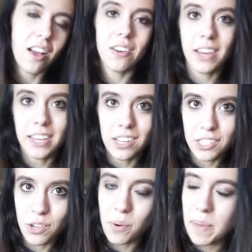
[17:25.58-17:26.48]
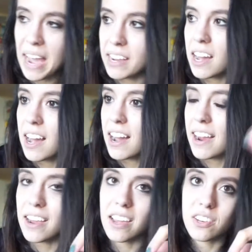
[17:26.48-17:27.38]
okay, y'all, so I'm back.
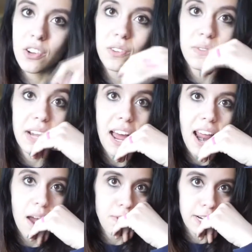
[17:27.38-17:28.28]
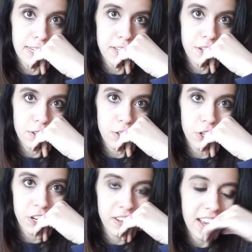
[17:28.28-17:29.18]
I totally forgot I wanted to
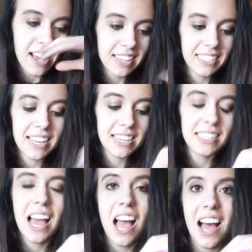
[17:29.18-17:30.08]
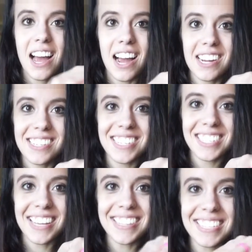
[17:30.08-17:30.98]
show you guys this. I
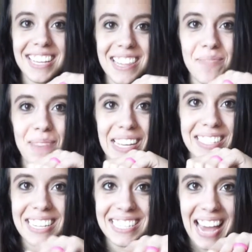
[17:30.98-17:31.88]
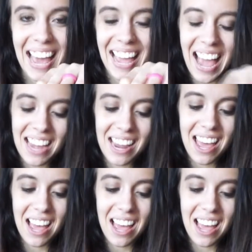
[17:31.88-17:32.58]
just got this in the mail today, and